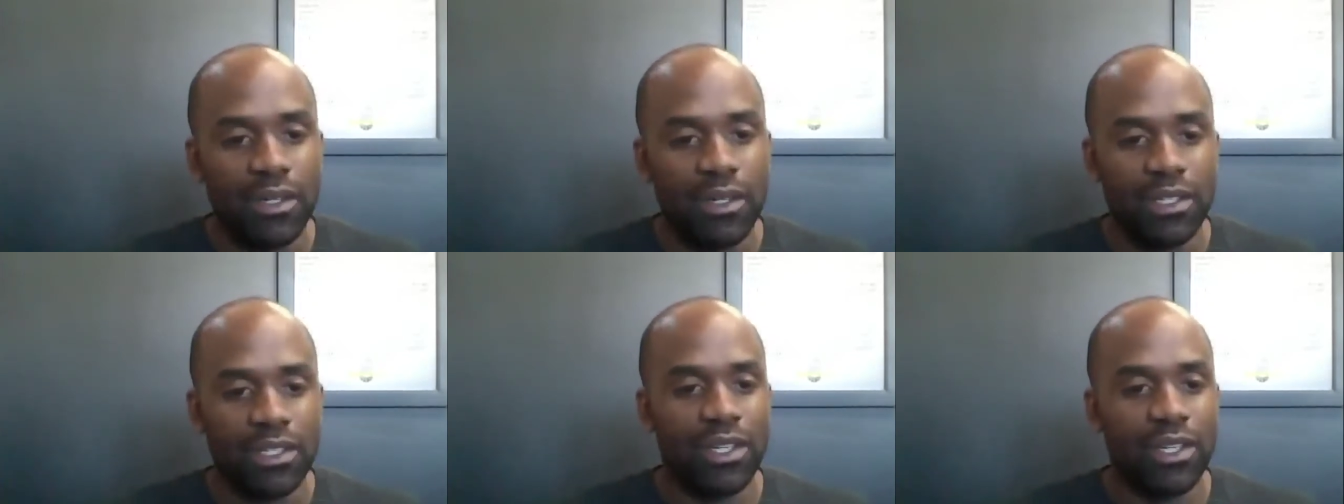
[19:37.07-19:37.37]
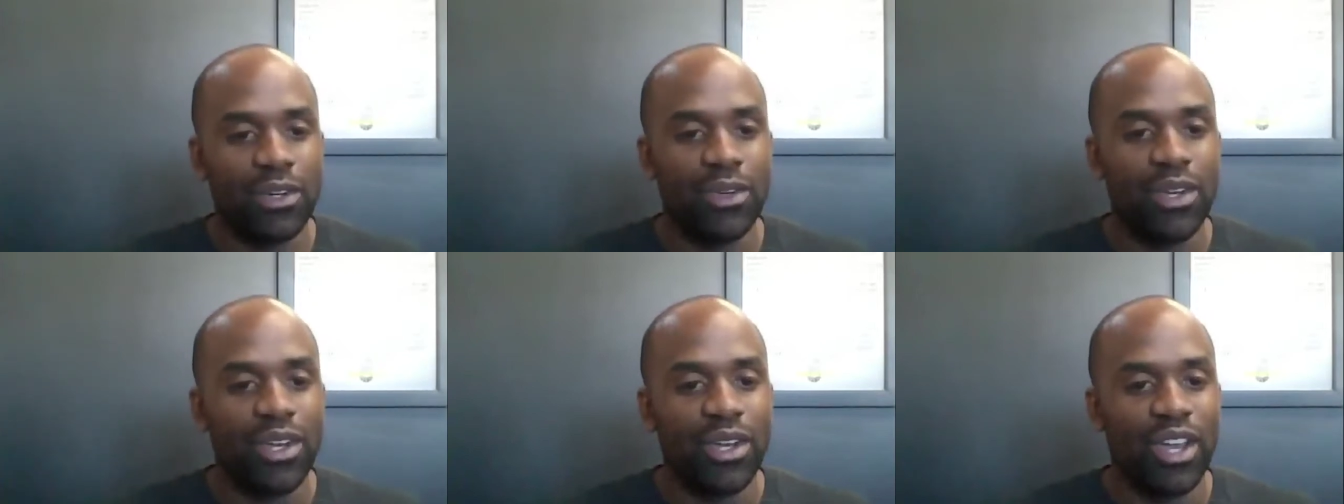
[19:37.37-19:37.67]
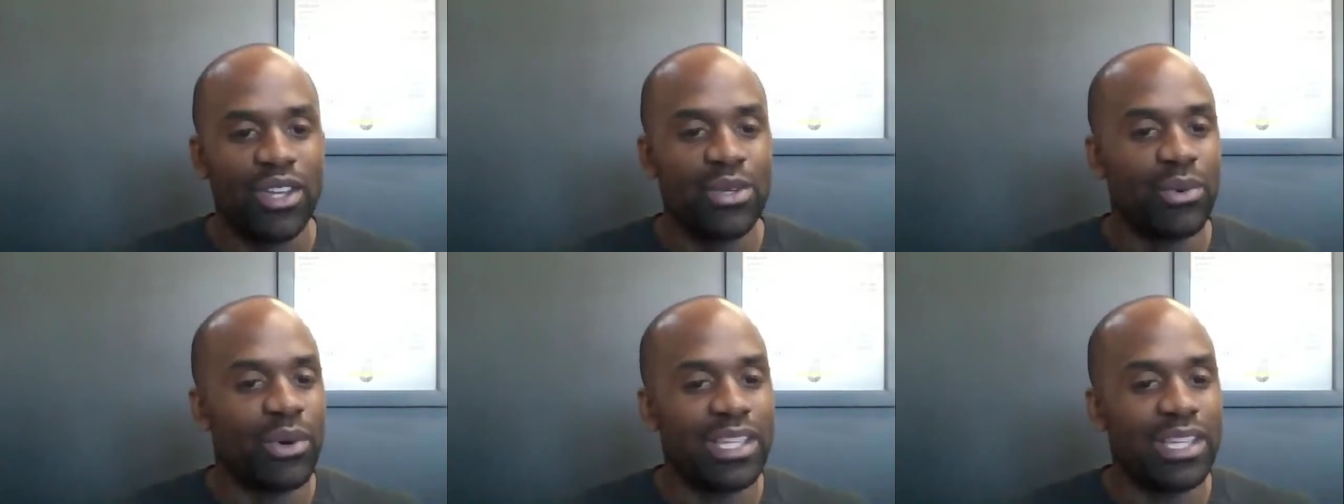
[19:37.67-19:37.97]
you know,
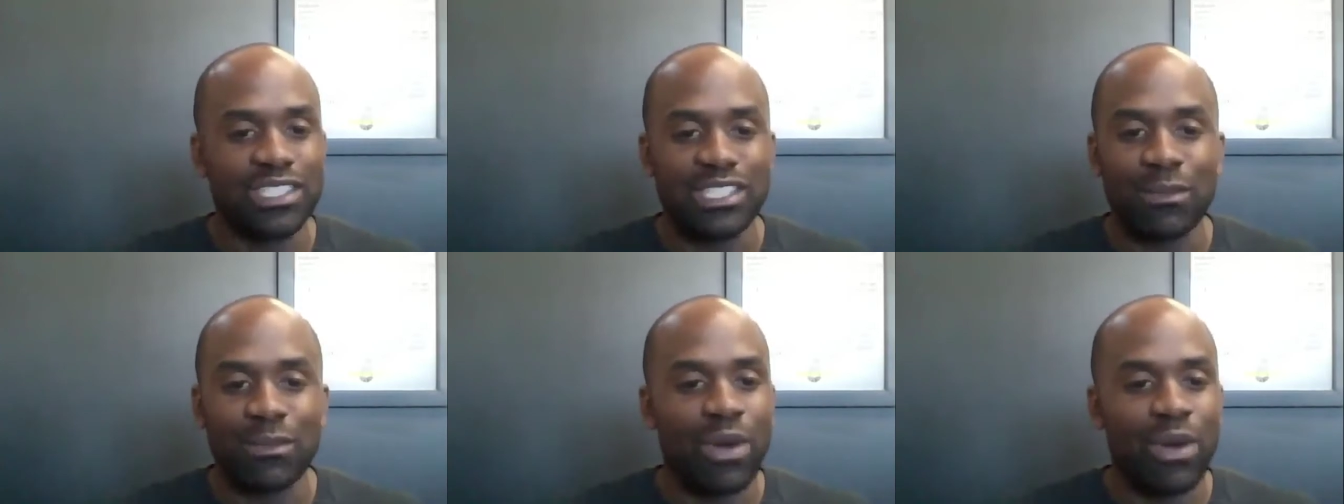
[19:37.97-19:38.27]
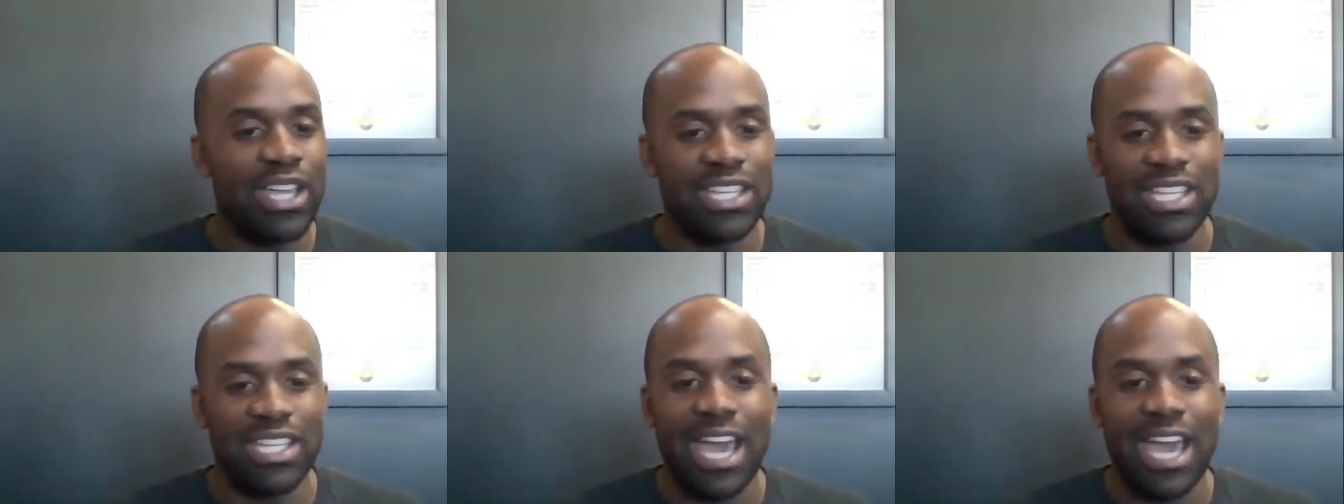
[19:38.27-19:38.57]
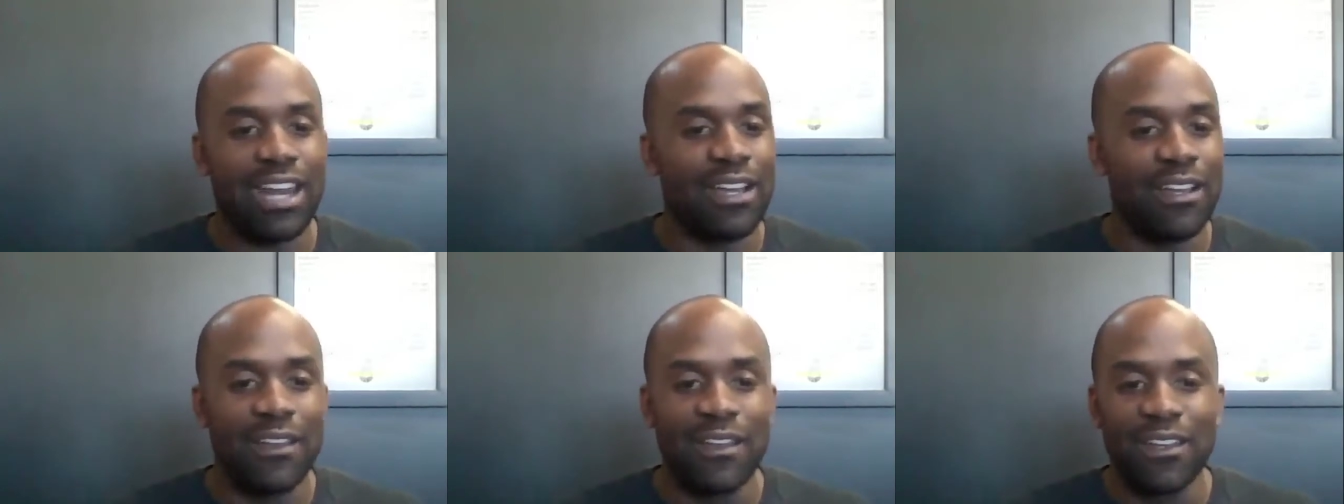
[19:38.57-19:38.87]
you ran something right, you got
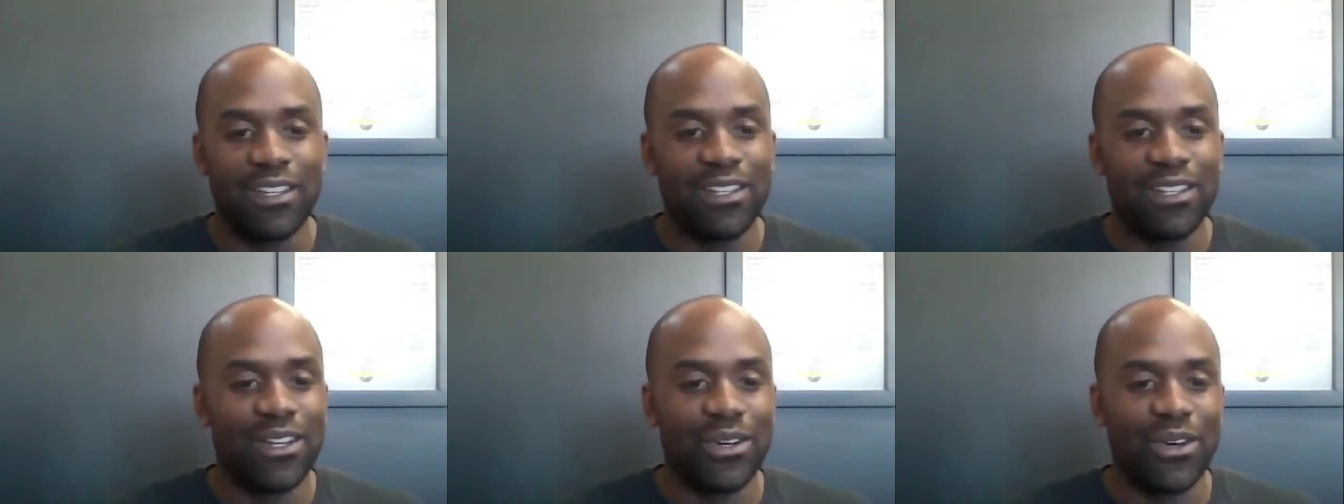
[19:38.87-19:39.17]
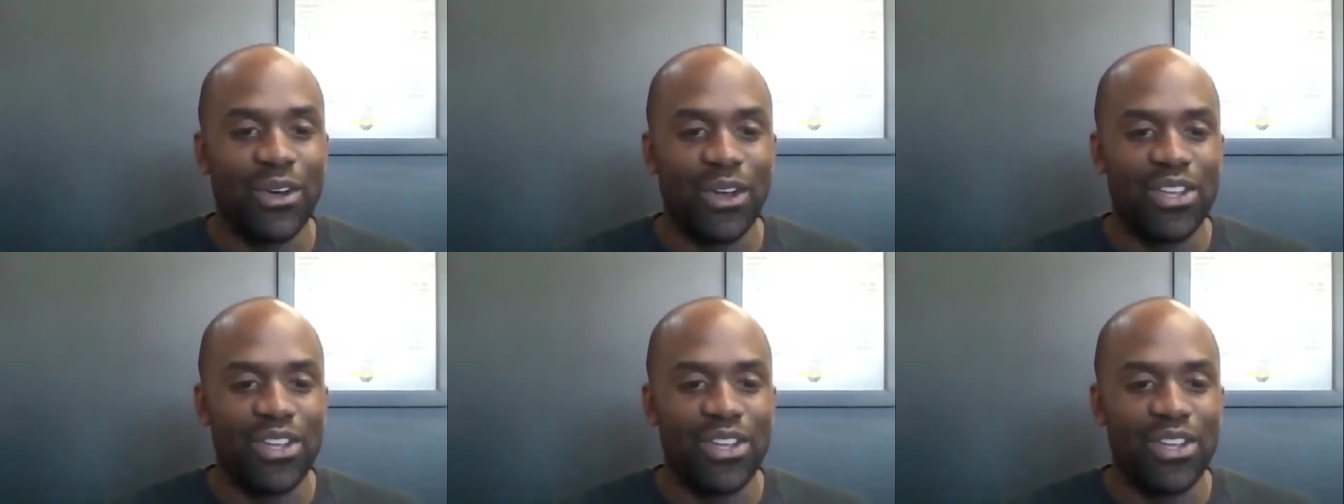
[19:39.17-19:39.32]
a, you know,